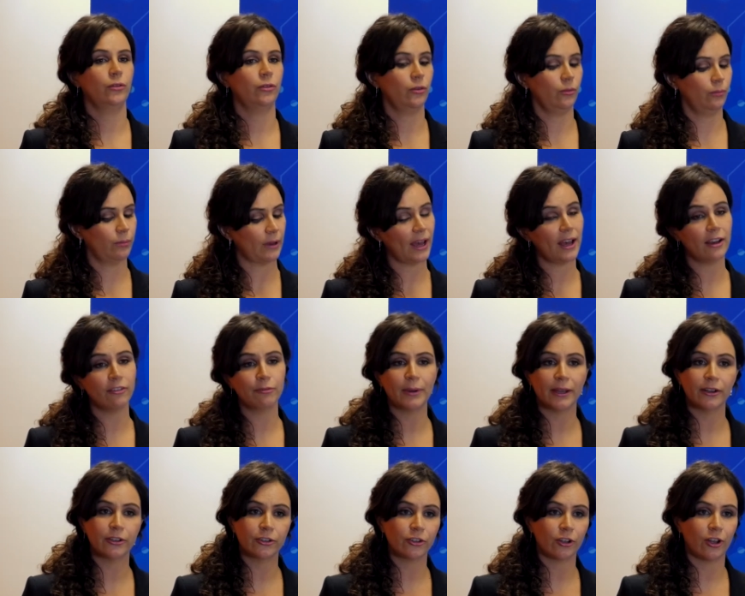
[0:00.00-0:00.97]
to have
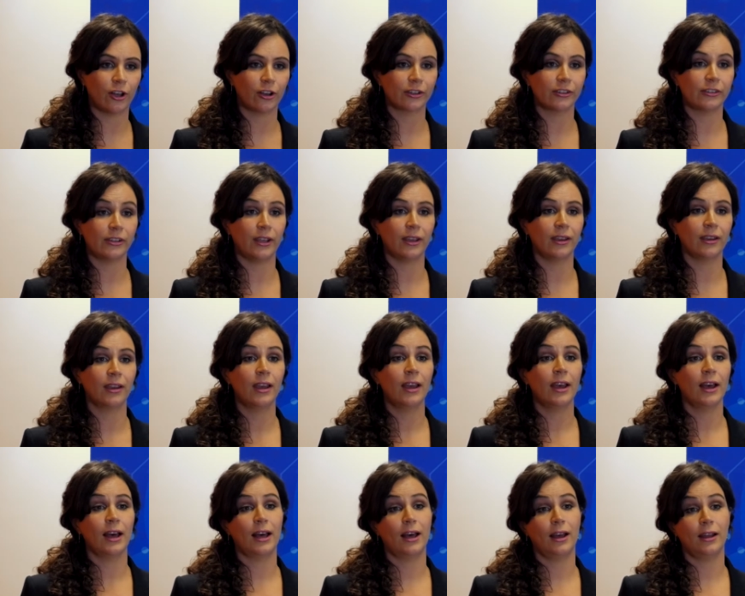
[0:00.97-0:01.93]
better targeting
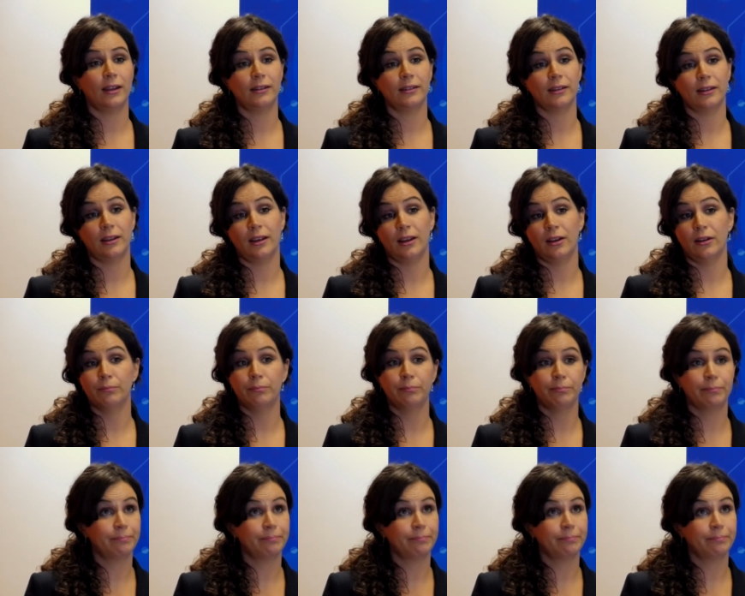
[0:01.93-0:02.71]
and uh,